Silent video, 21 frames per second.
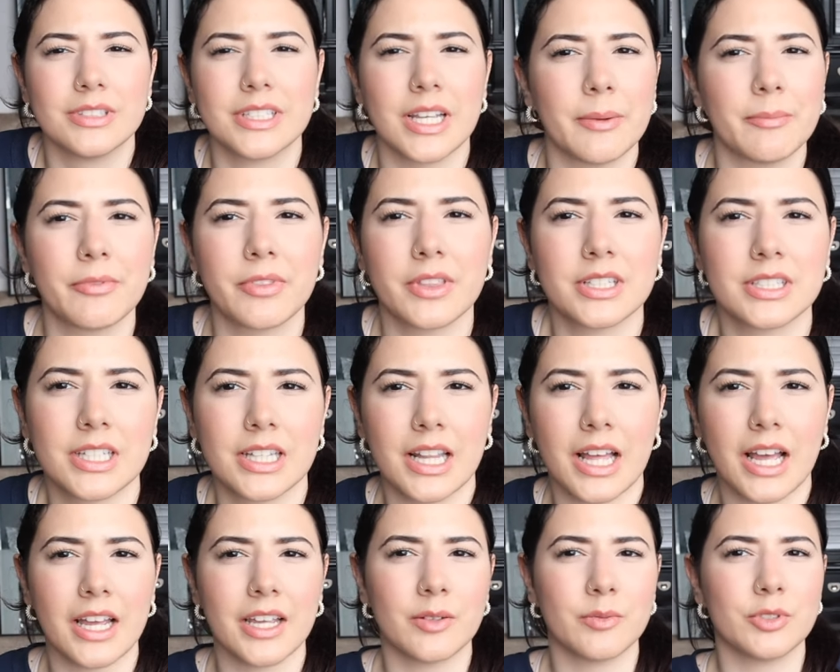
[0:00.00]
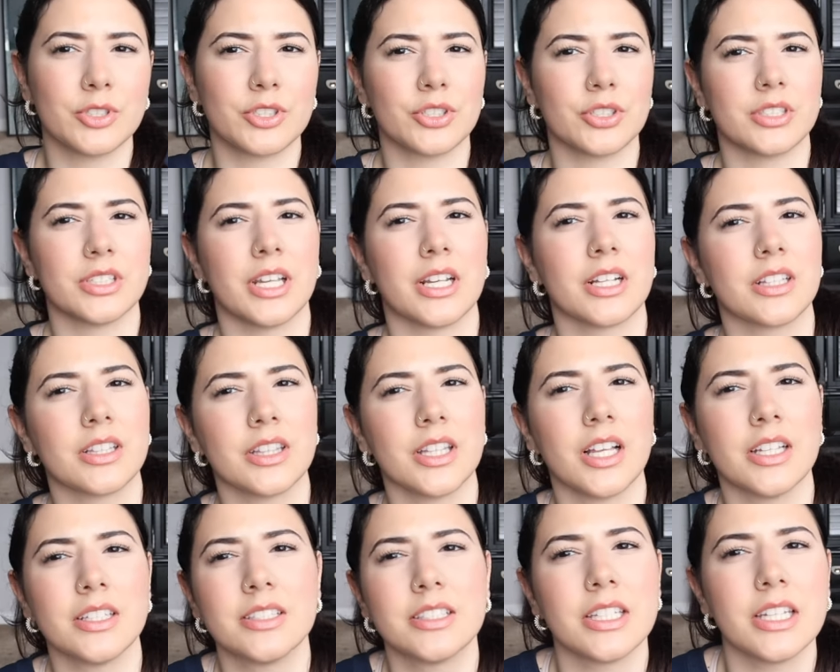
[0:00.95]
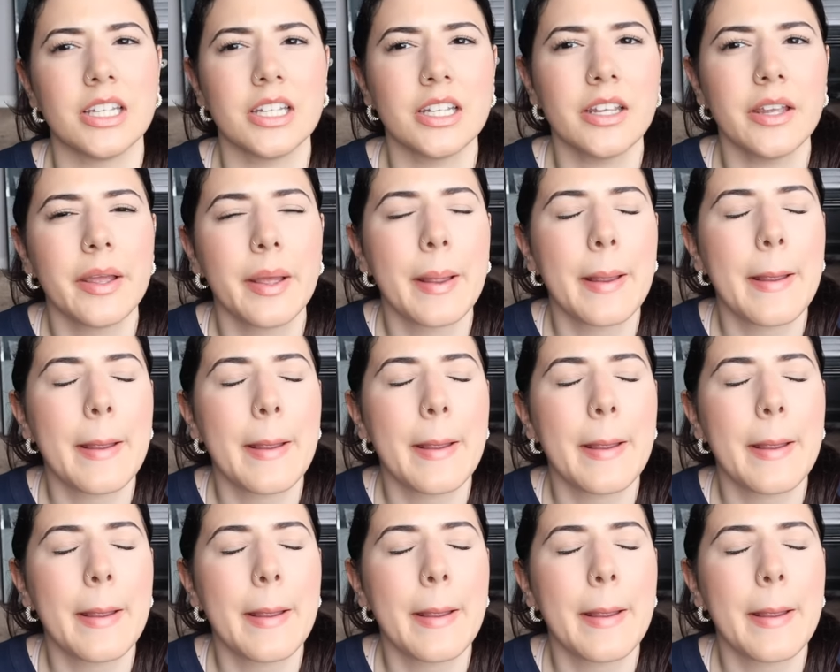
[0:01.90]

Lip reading: depth to that. It was just like lusty,